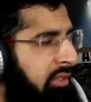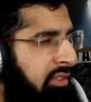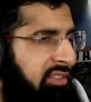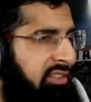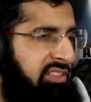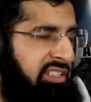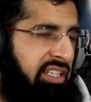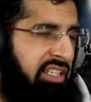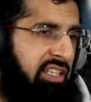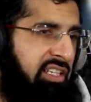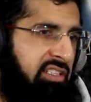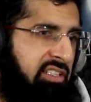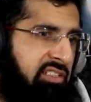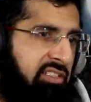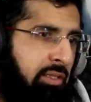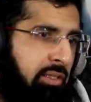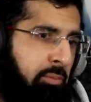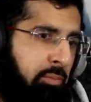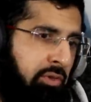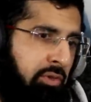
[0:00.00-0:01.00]
Seeing
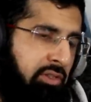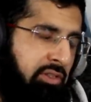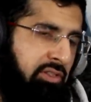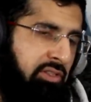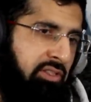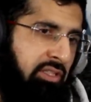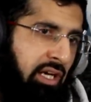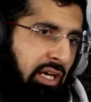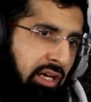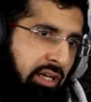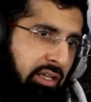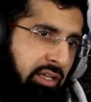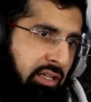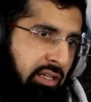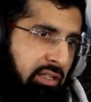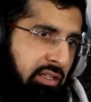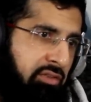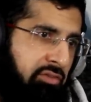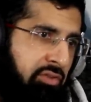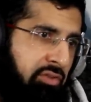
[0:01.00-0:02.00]
someone die
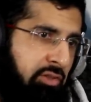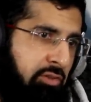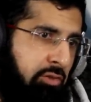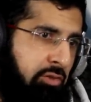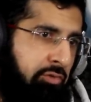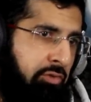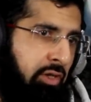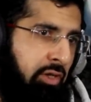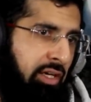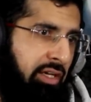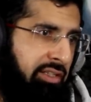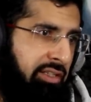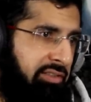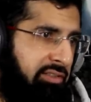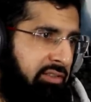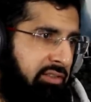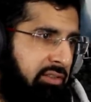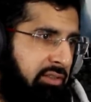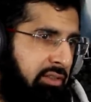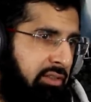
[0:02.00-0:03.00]
in front of your
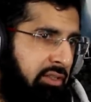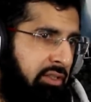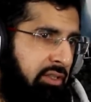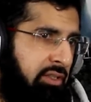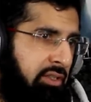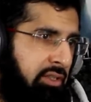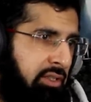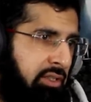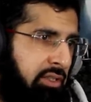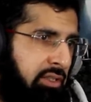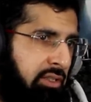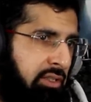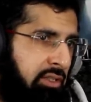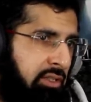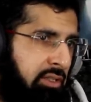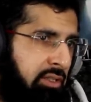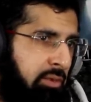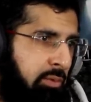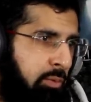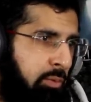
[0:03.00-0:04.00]
eyes,
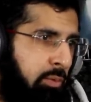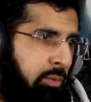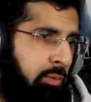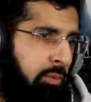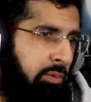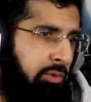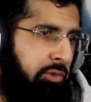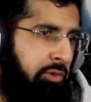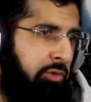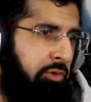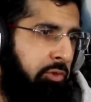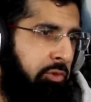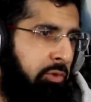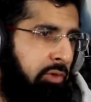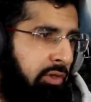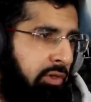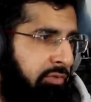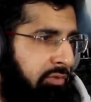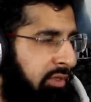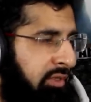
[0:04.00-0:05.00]
what do you do
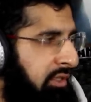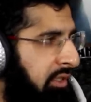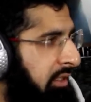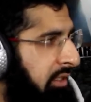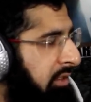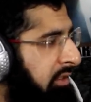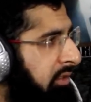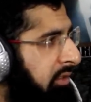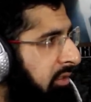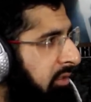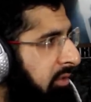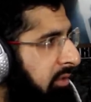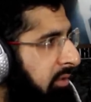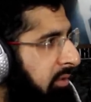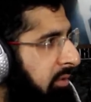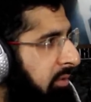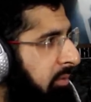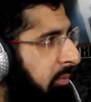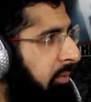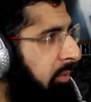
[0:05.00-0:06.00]
after that?
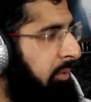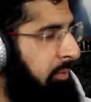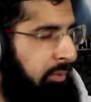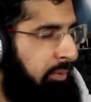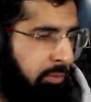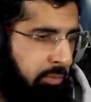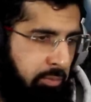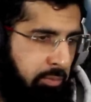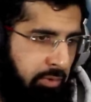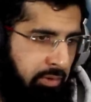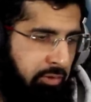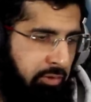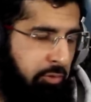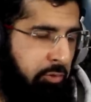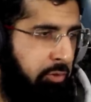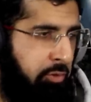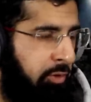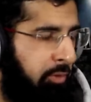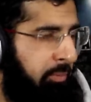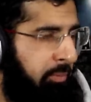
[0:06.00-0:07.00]
What went
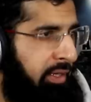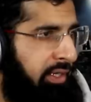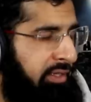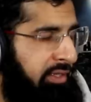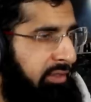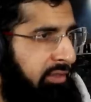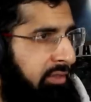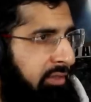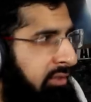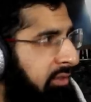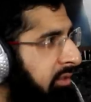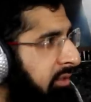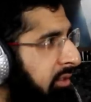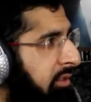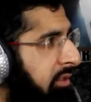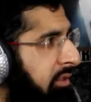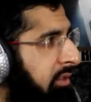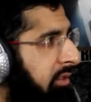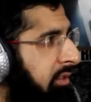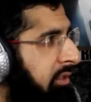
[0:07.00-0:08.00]
through your mind?
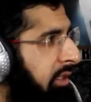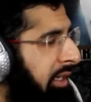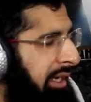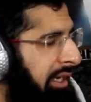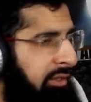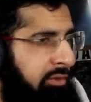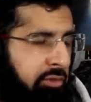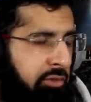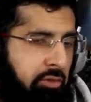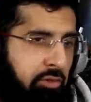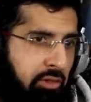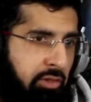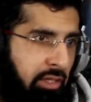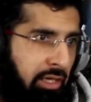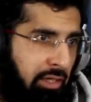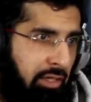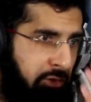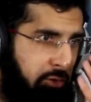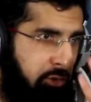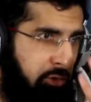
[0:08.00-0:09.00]
How do
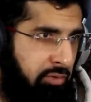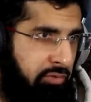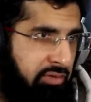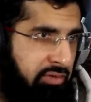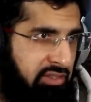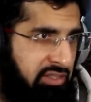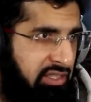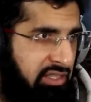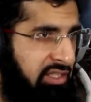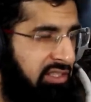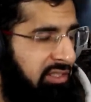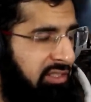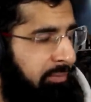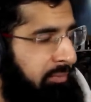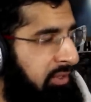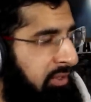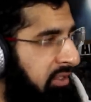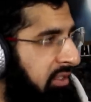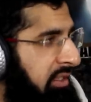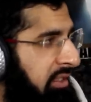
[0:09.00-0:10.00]
you even see
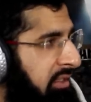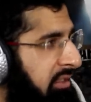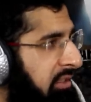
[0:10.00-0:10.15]
something like